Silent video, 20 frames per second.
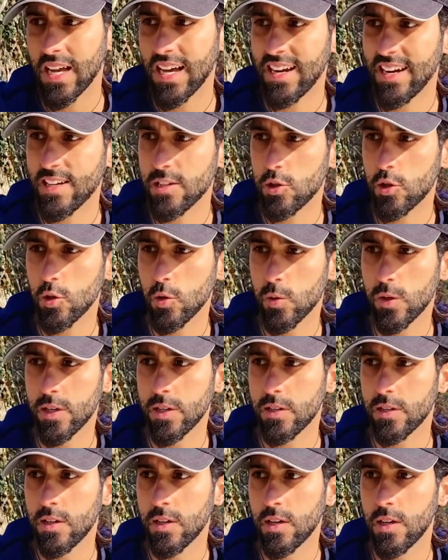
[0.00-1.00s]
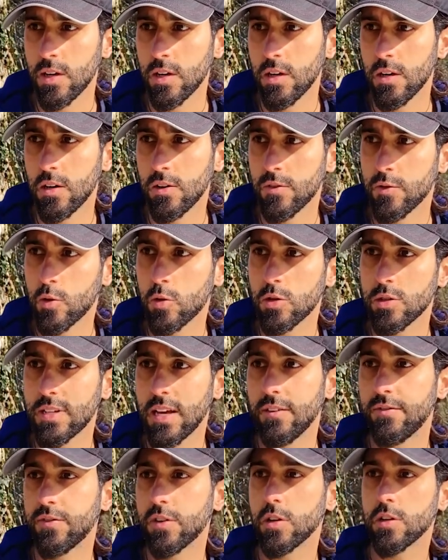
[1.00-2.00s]
and I do it, of course
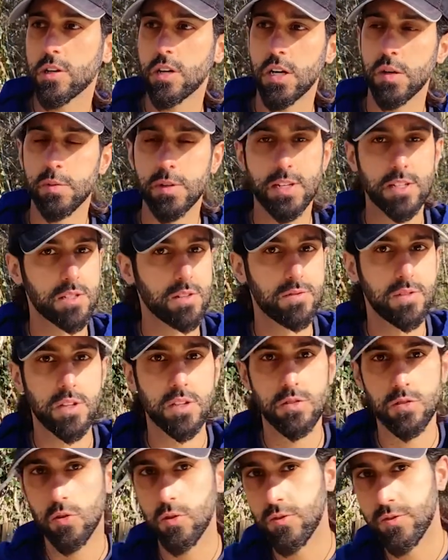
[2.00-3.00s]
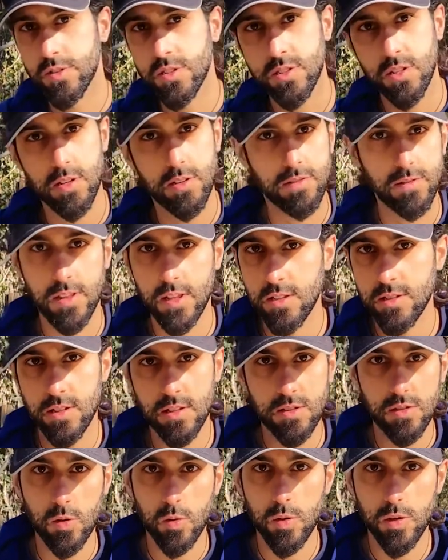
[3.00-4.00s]
I feel great because of the endorphins and everything
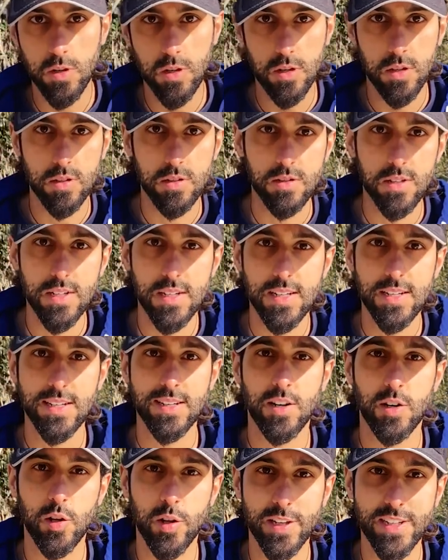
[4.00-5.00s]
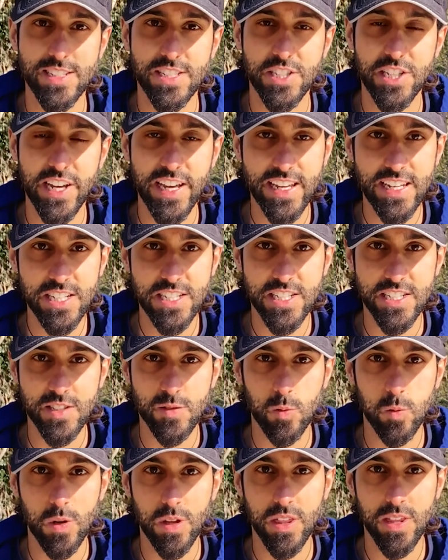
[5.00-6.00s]
that's going on, all the
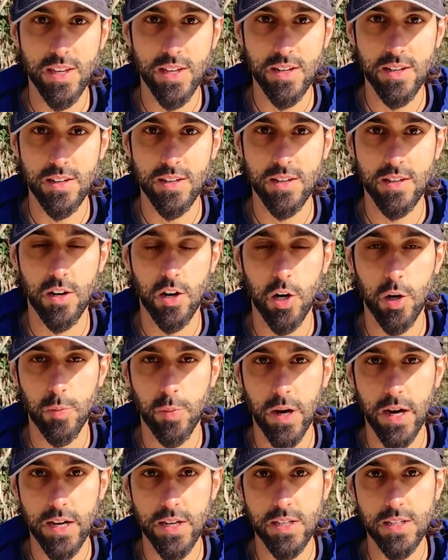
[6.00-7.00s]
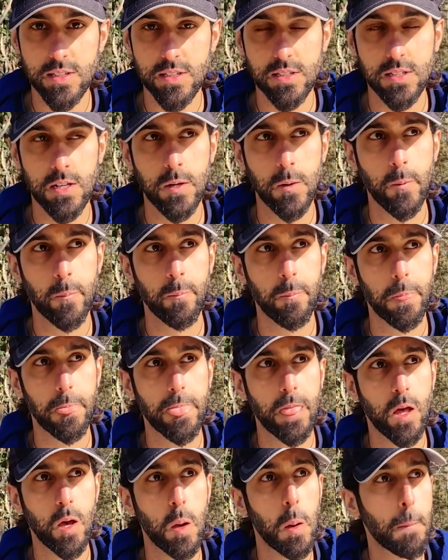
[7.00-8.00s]
changes within our bodies,
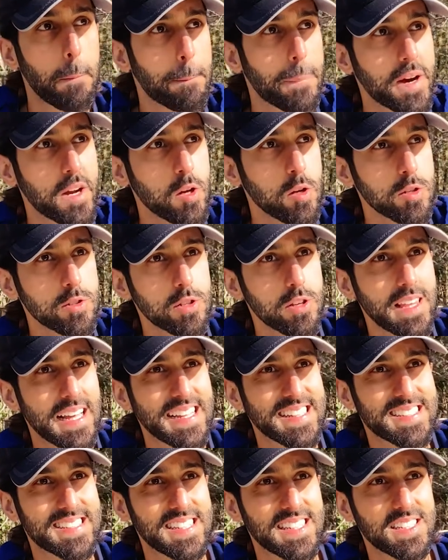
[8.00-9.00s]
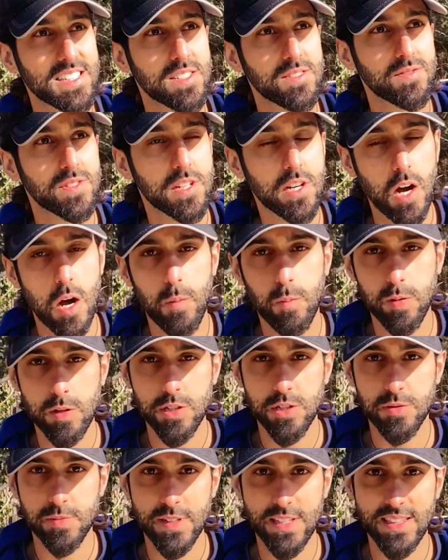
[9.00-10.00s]
but also that sense of
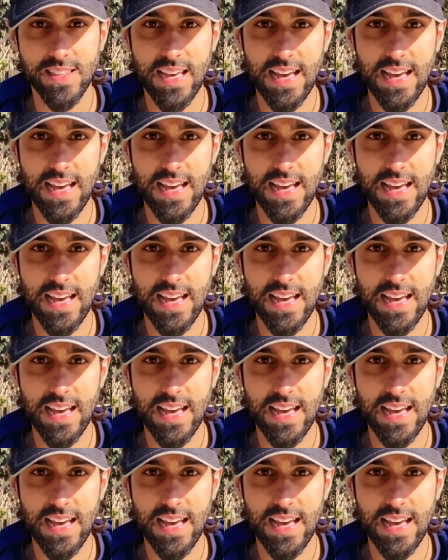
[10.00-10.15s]
accomplishment